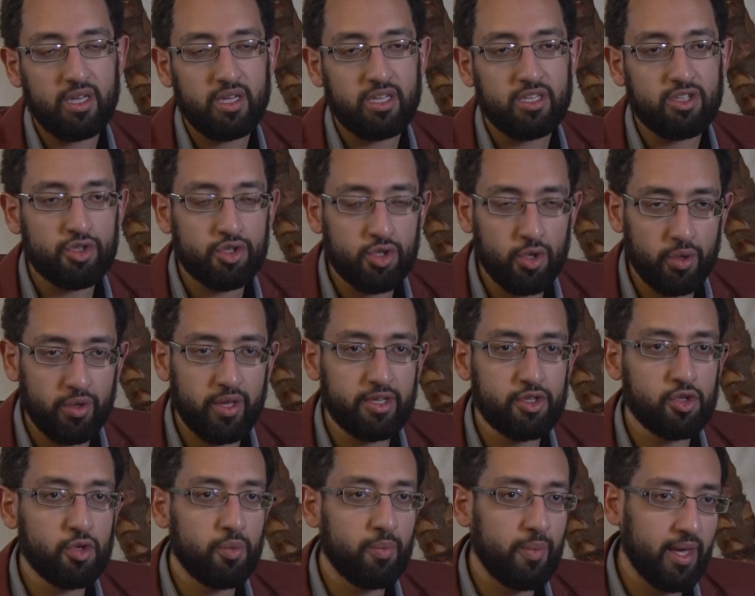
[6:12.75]
so
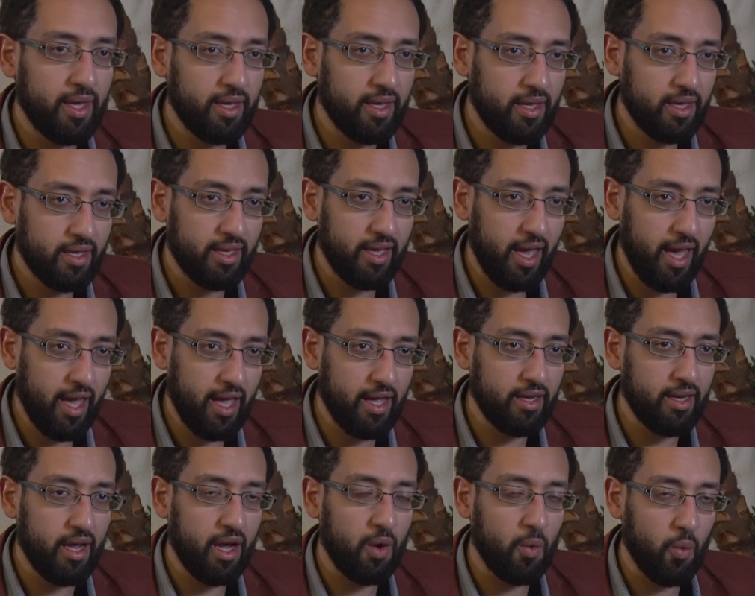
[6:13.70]
that you may
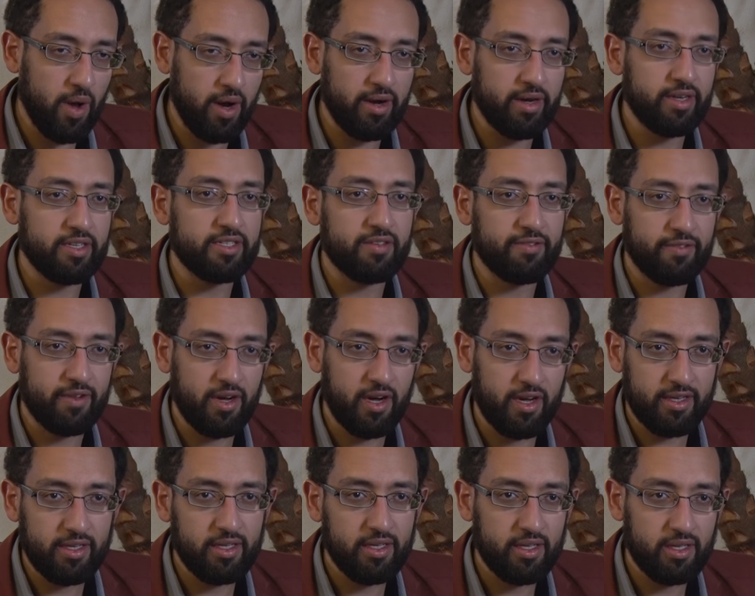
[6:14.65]
gain awareness of
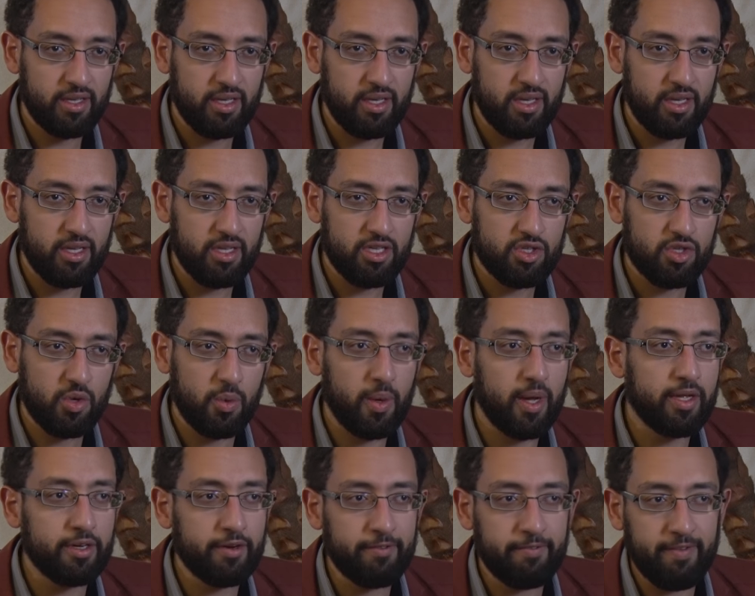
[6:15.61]
God. So
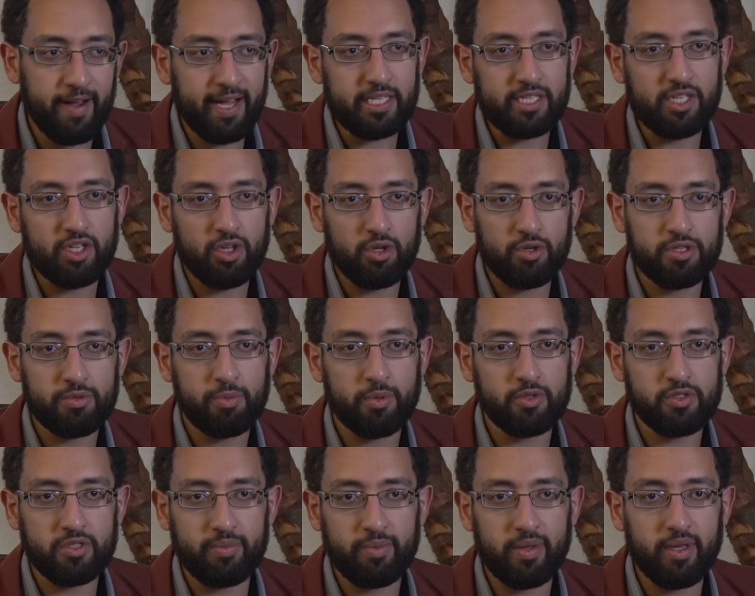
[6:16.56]
while you're fasting, you're
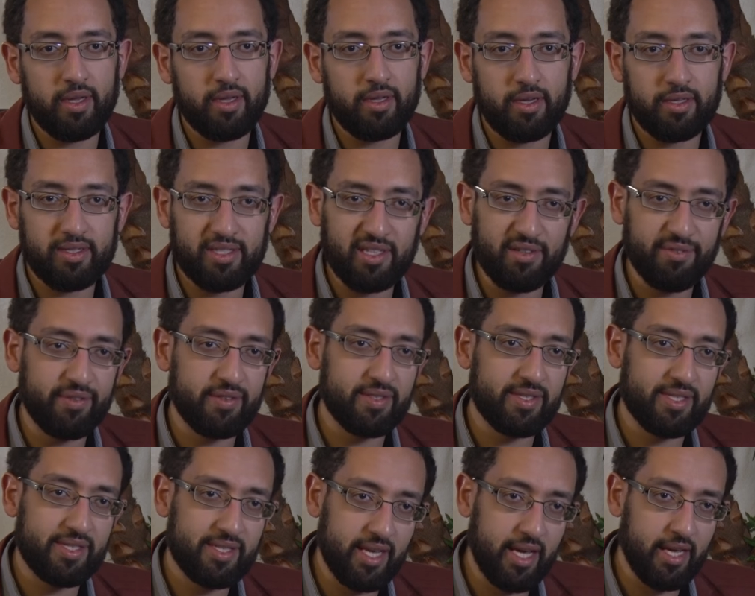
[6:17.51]
supposed to be in a different
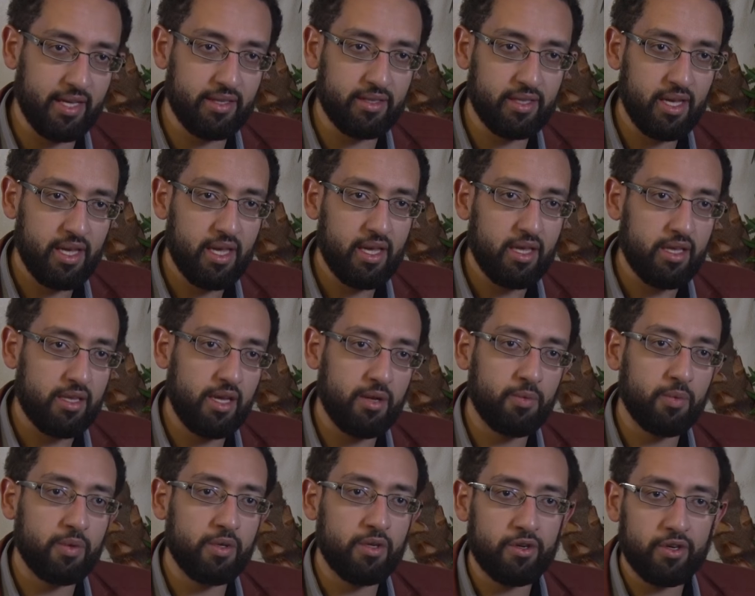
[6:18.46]
state
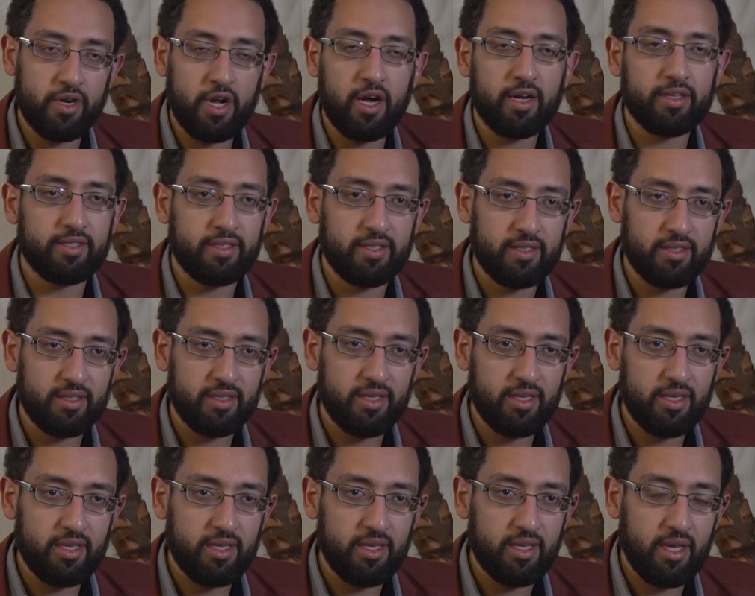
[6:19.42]
than when you're not.
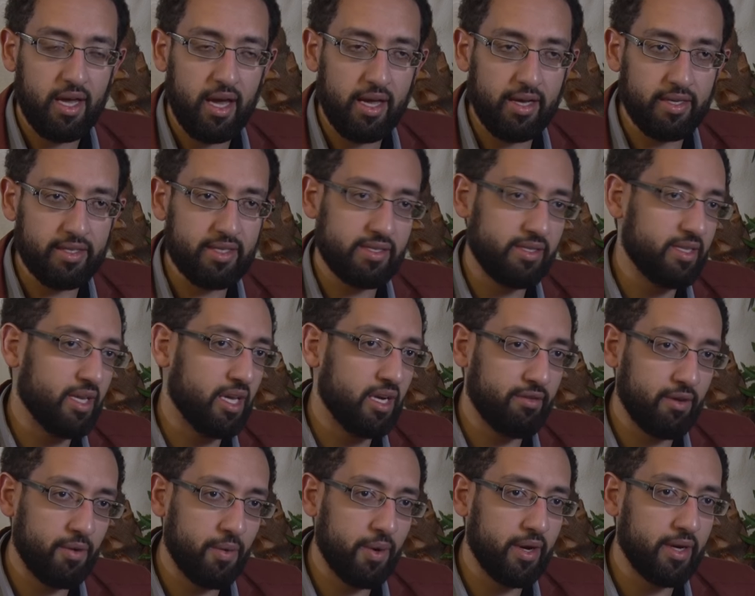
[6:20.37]
And it's a state of
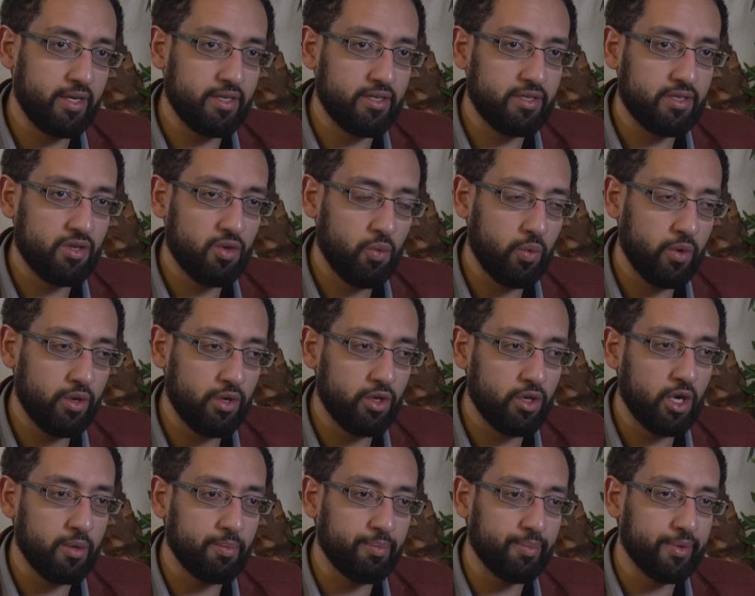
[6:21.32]
awareness where you're
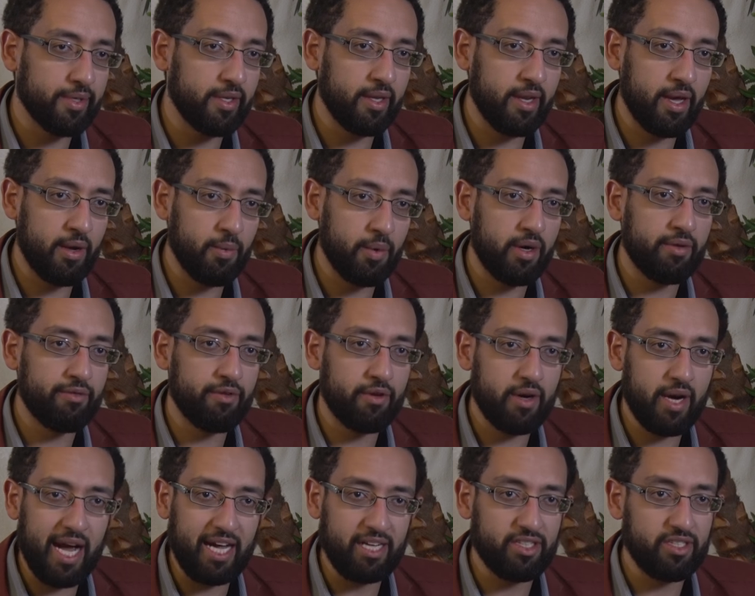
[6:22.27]
completely aware of
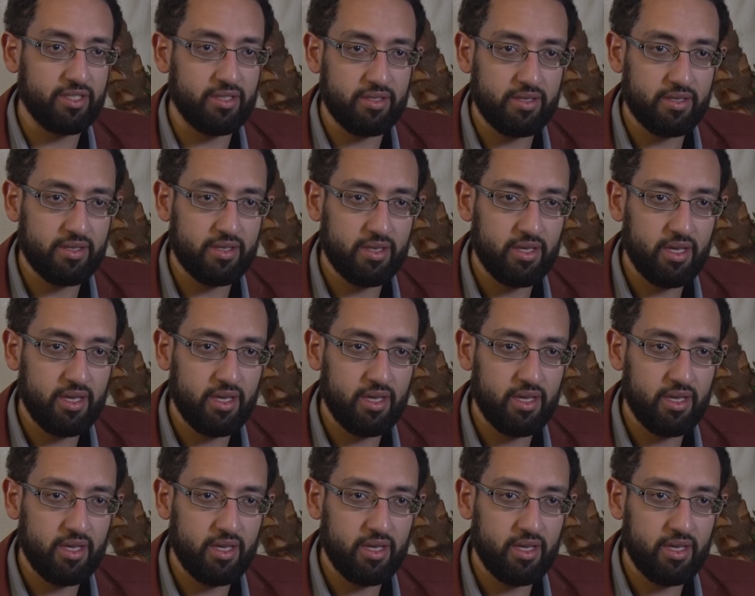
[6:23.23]
your actions.